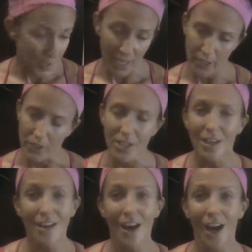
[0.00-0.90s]
tired.
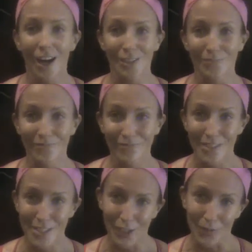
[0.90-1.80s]
Um,
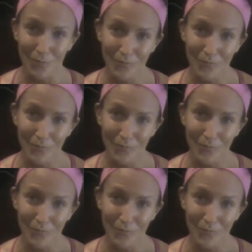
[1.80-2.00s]
so